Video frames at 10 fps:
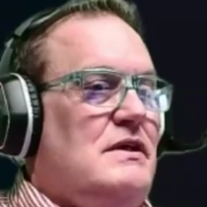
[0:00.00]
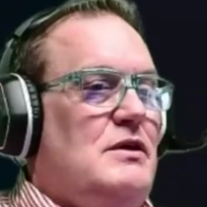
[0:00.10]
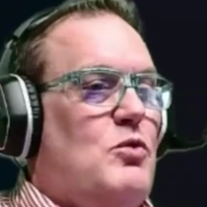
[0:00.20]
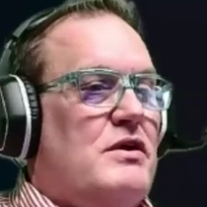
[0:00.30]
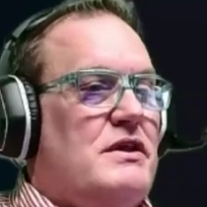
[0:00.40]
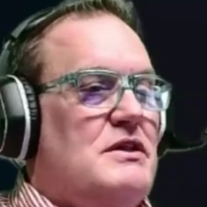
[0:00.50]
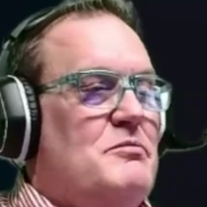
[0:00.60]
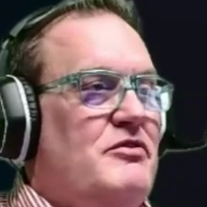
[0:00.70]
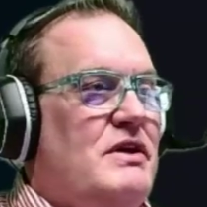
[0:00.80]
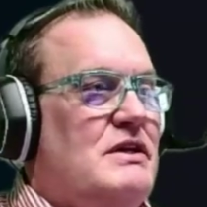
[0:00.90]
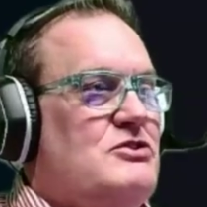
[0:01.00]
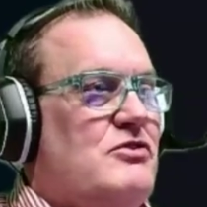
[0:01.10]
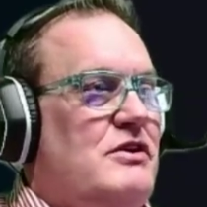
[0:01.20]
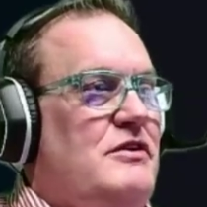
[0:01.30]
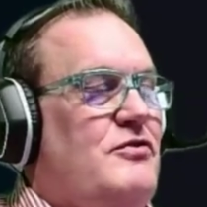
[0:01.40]
He worked in the movie
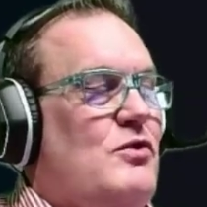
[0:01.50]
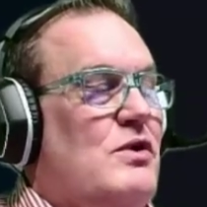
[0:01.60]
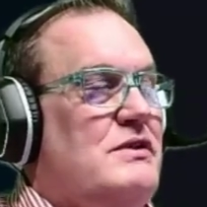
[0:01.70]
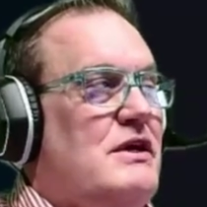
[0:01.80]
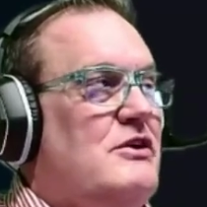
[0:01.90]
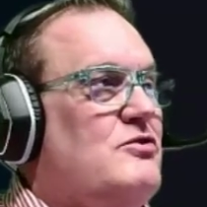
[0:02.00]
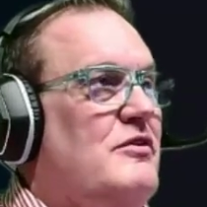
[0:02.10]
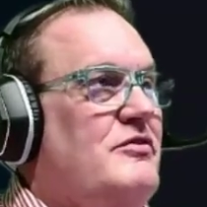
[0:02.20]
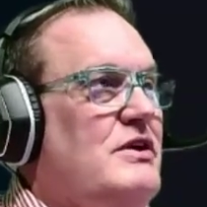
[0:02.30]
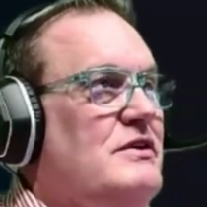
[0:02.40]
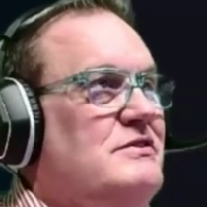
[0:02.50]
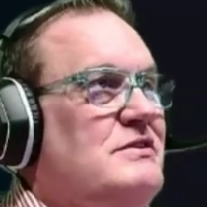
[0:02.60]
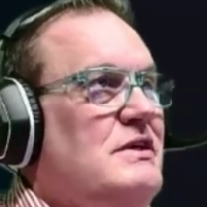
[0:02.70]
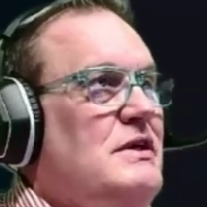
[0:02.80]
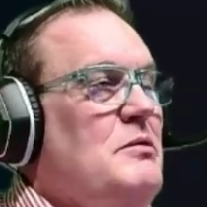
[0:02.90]
industry for 10 or 12 years
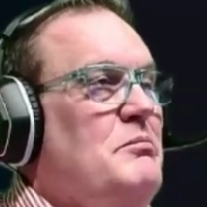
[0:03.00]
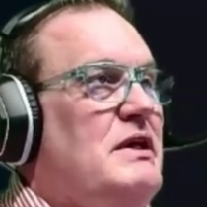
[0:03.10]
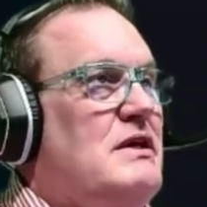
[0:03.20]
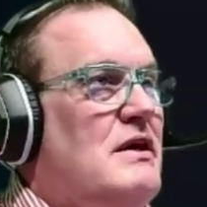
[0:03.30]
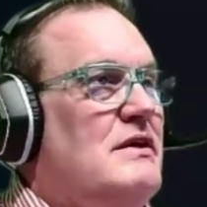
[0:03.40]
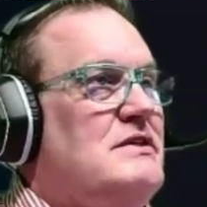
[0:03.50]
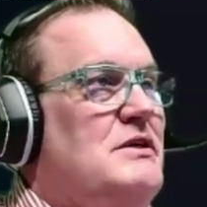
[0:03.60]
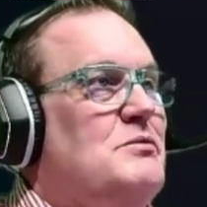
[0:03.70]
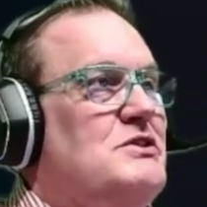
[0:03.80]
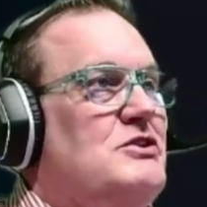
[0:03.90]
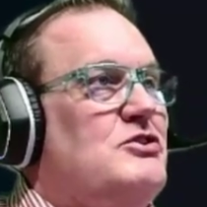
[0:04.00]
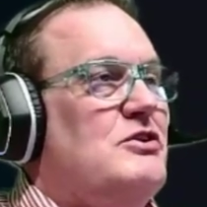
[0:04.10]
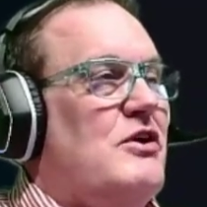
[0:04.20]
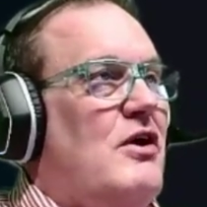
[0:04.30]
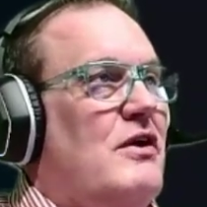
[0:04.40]
because he was such a
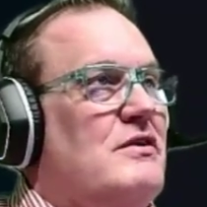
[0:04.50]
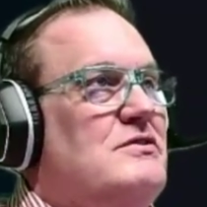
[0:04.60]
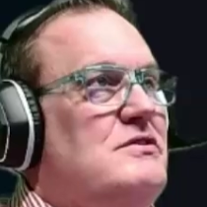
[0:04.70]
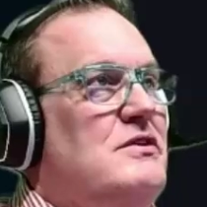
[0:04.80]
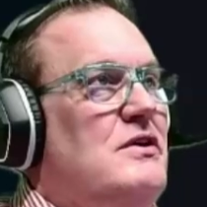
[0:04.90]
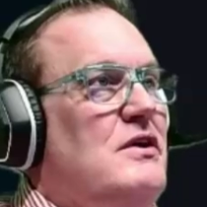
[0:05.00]
good artist.